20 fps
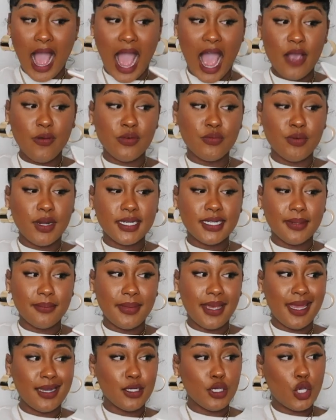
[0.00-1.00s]
I would
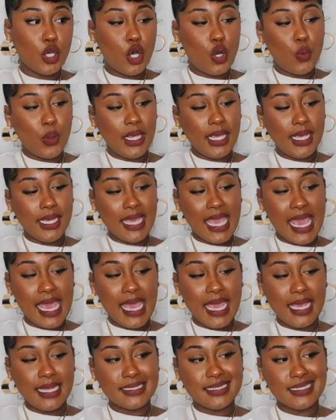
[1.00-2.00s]
recommend going
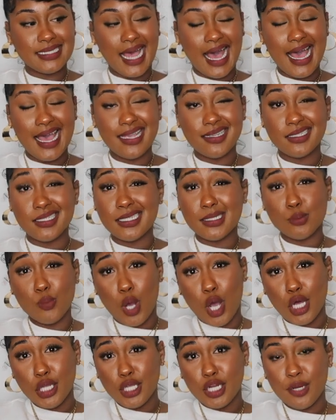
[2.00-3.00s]
a size
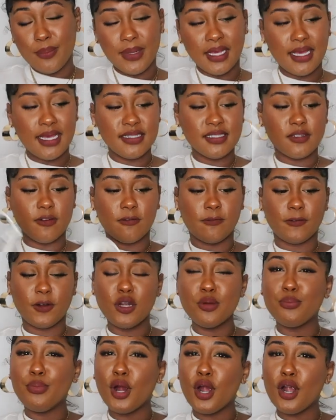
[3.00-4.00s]
smaller because the
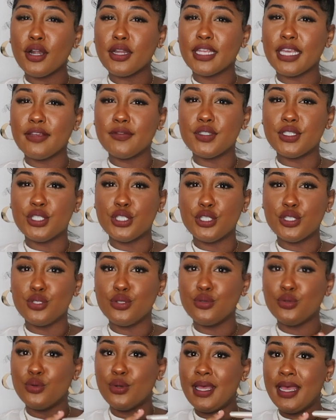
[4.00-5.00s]
front part gives
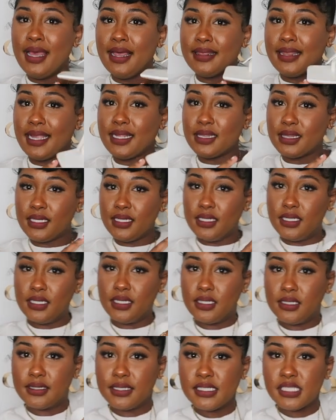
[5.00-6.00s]
you like
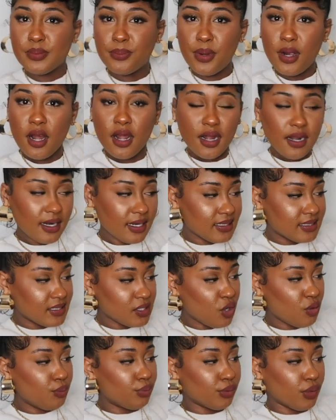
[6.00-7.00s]
the this part is
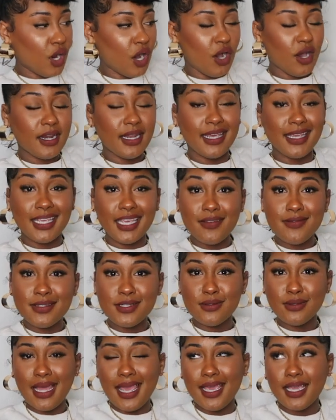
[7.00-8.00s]
so broad it gives
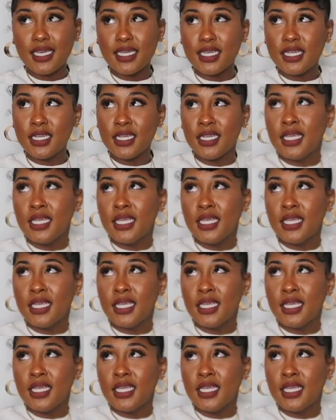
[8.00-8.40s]
you like